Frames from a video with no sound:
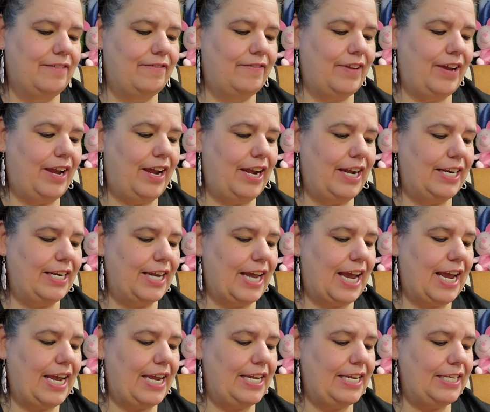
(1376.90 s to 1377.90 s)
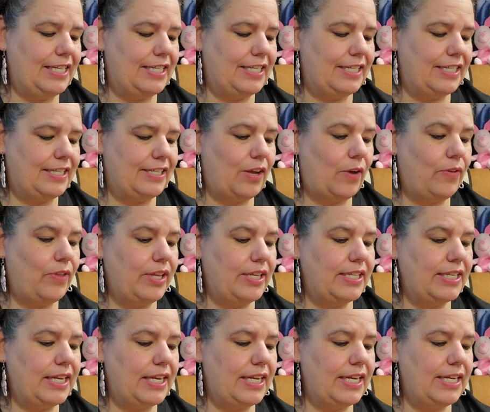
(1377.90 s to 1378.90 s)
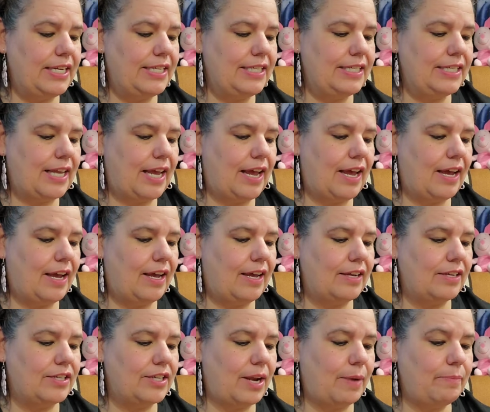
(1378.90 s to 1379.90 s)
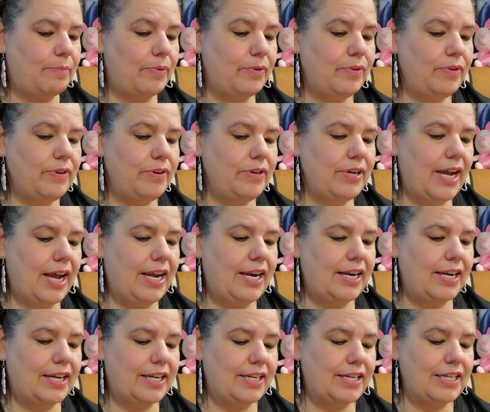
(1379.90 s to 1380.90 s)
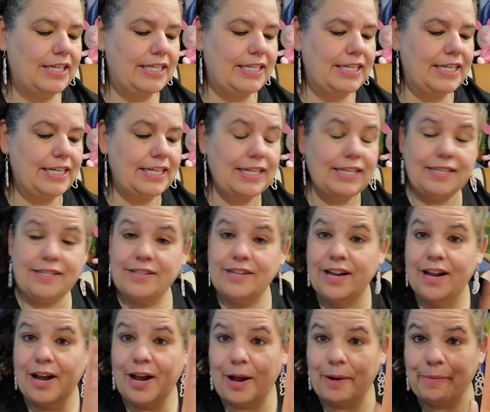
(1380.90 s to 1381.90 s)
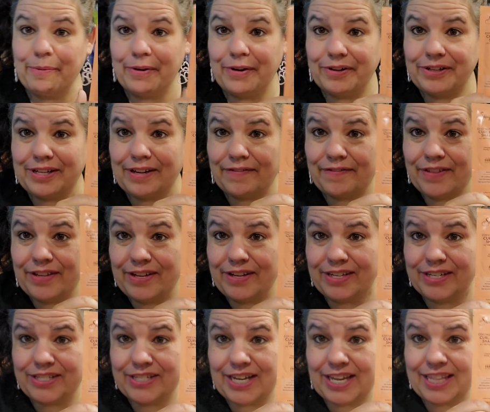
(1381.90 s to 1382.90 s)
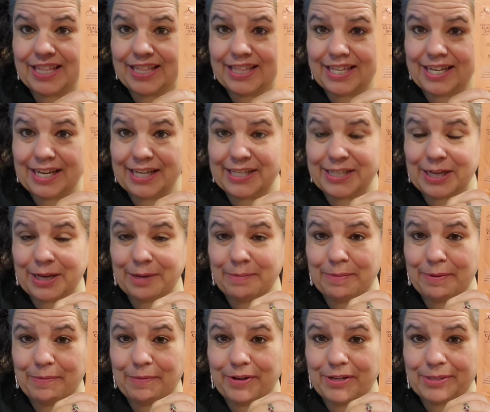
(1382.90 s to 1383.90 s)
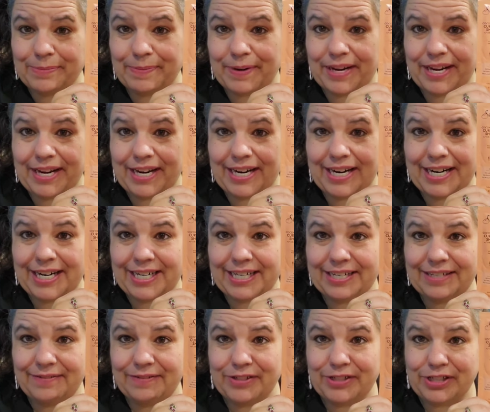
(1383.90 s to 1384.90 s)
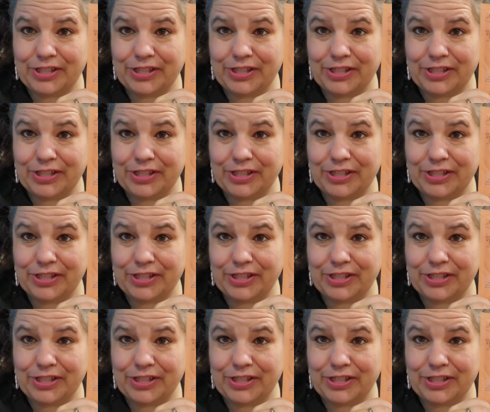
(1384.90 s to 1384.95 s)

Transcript: Very nice. So this is a shampoo and a conditioner. I'm go definitely going to try that the next time I wash my hair, which